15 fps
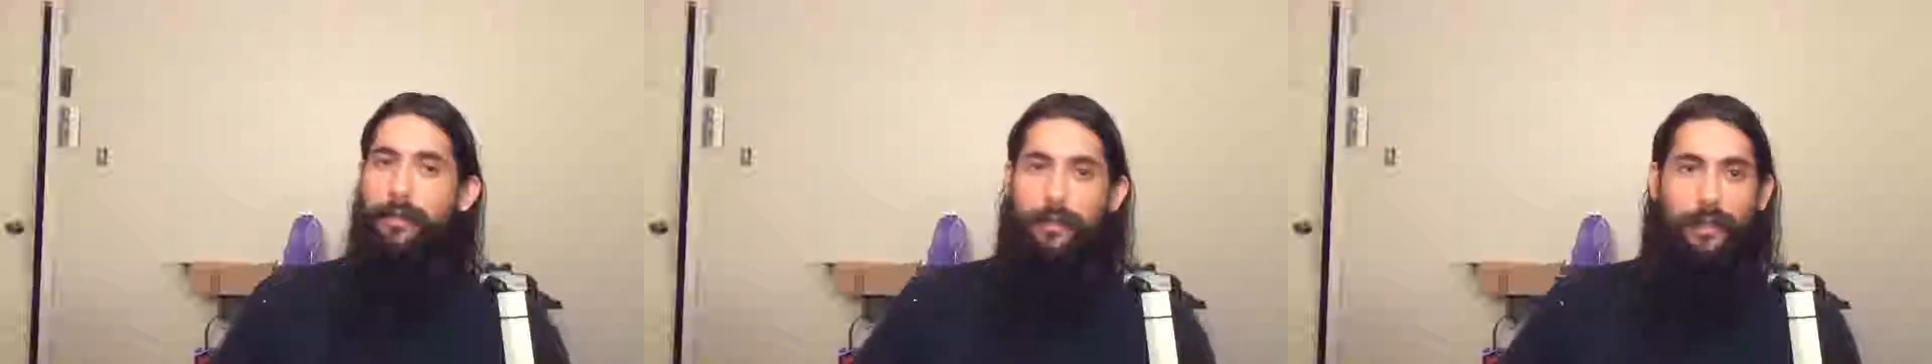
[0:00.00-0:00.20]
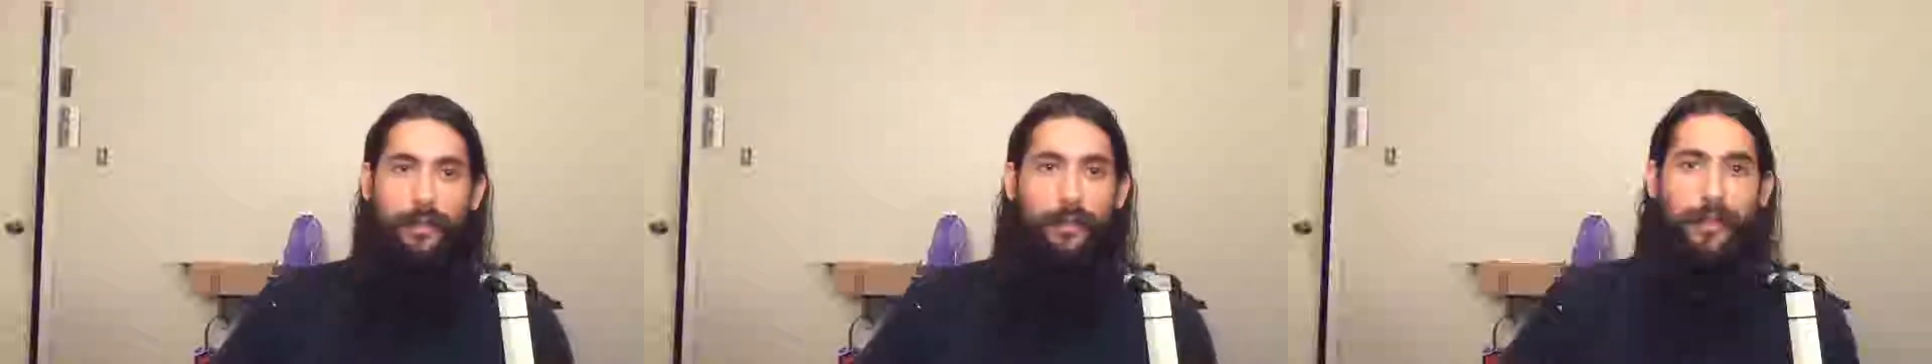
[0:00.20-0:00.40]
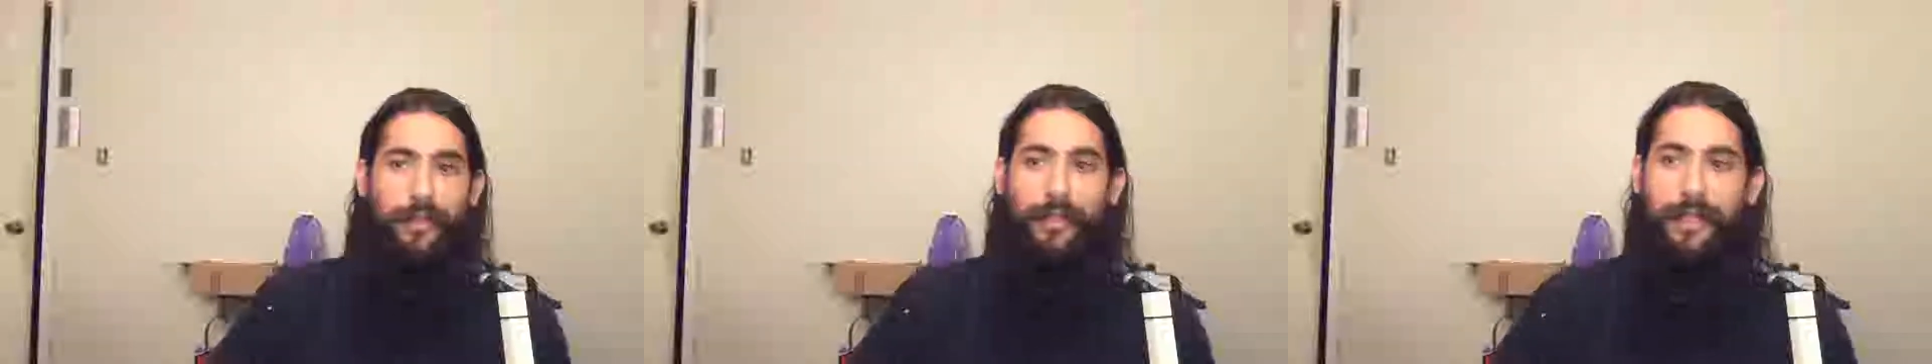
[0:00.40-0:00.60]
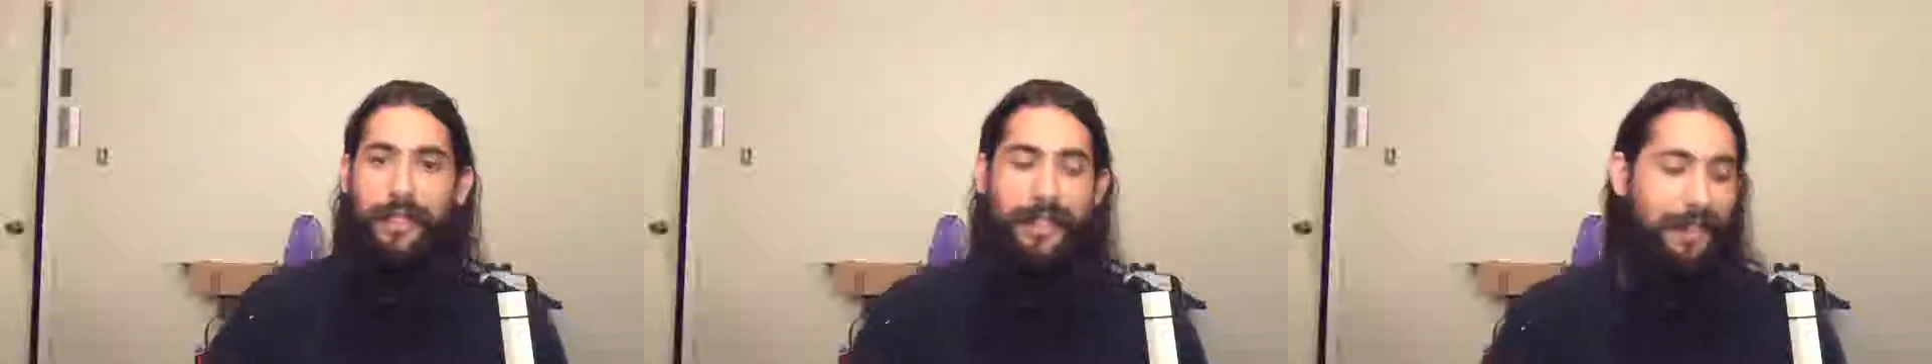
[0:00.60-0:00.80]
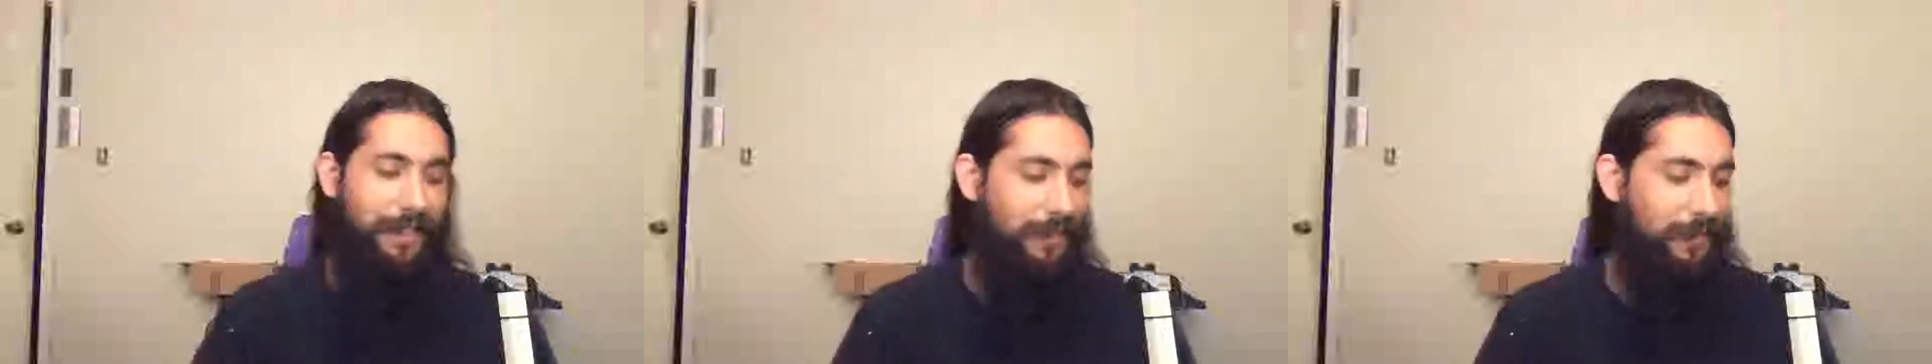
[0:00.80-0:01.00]
This one's gonna
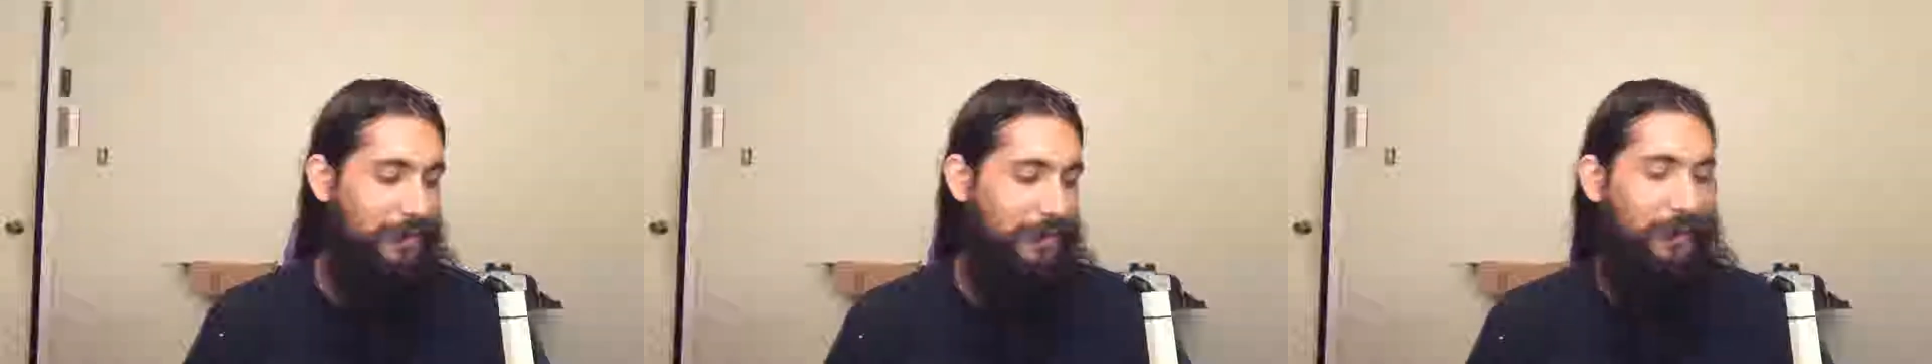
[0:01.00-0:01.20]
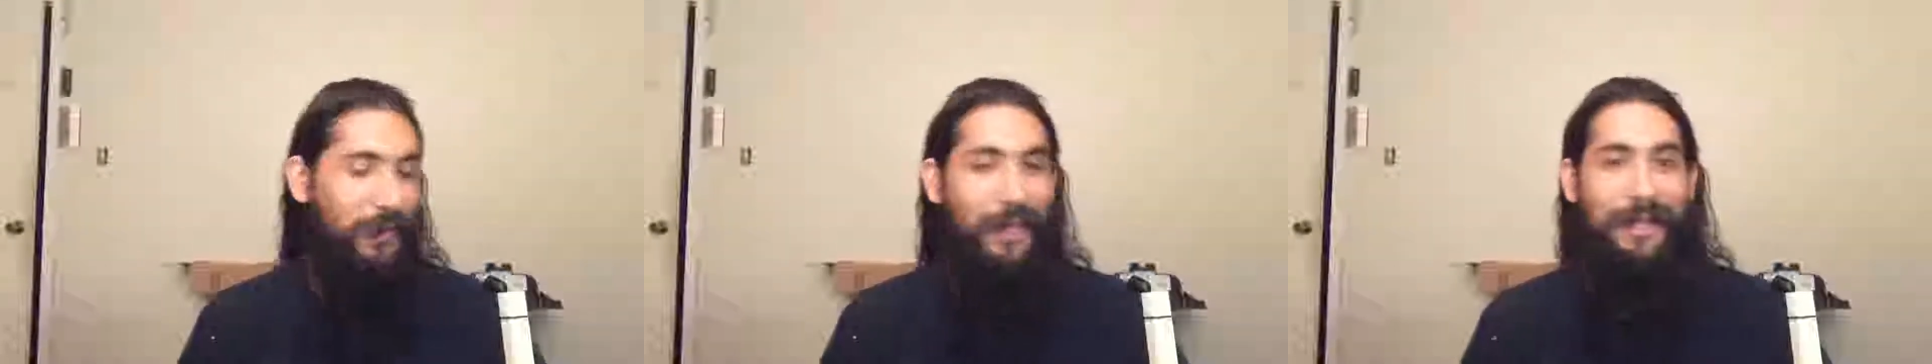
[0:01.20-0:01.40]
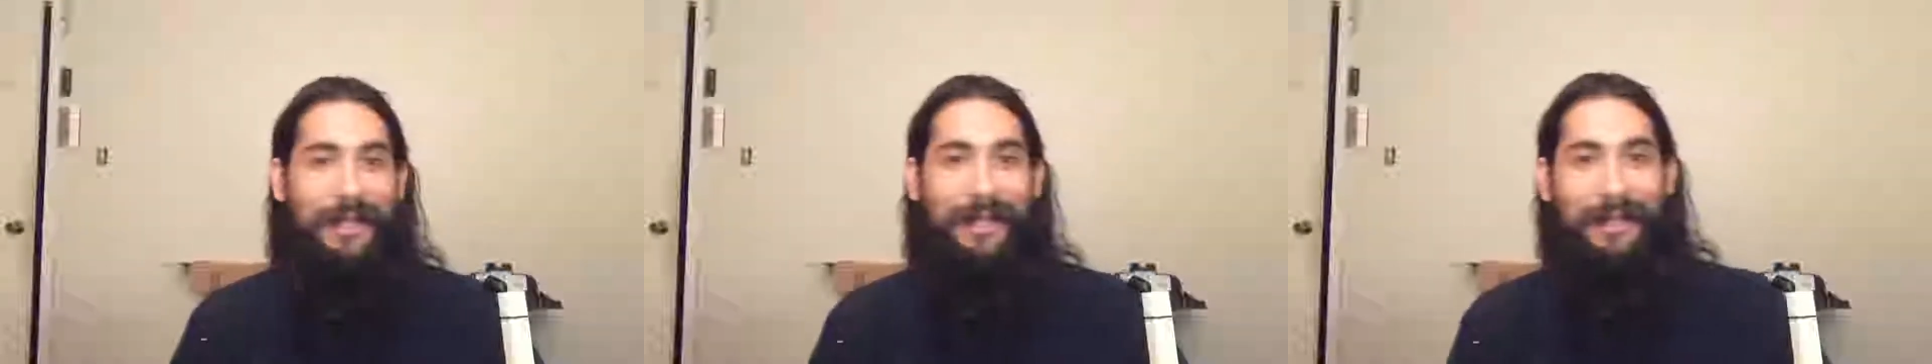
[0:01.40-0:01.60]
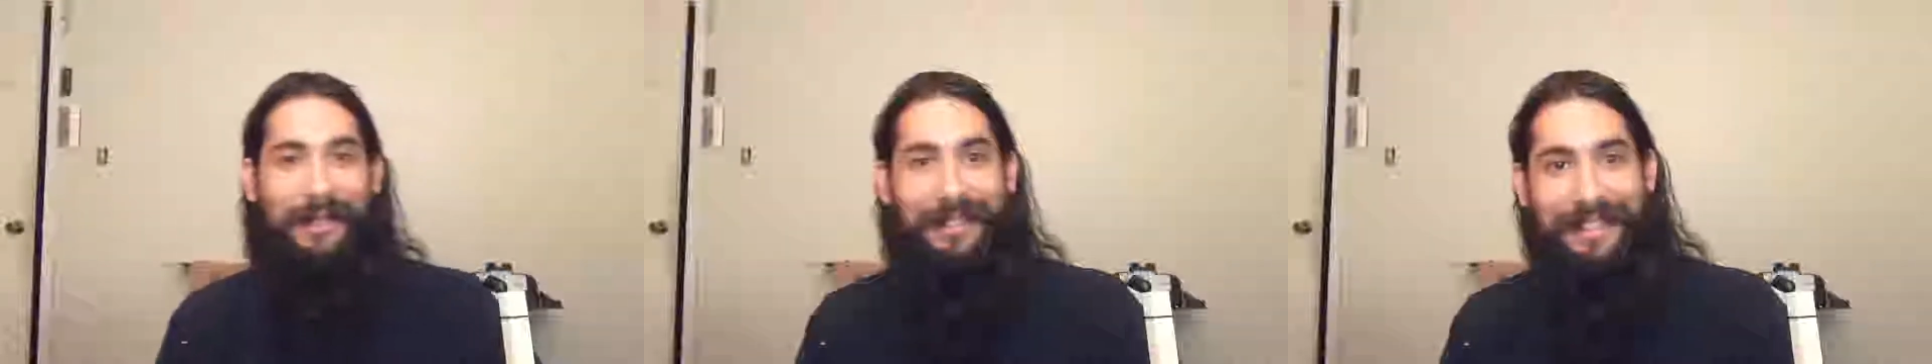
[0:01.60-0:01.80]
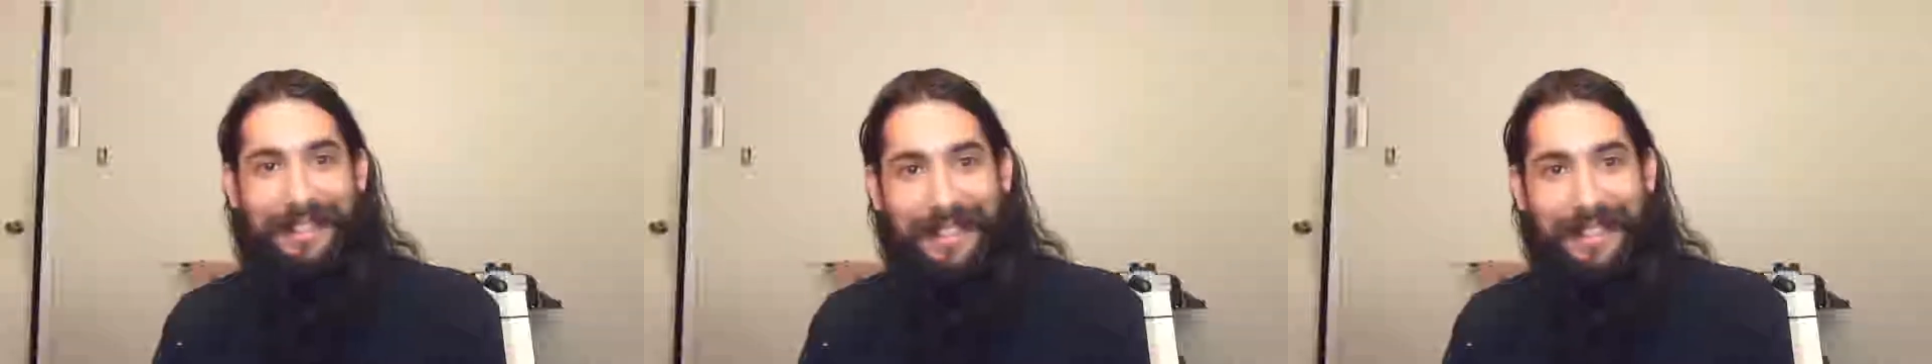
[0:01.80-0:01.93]
get even weirder.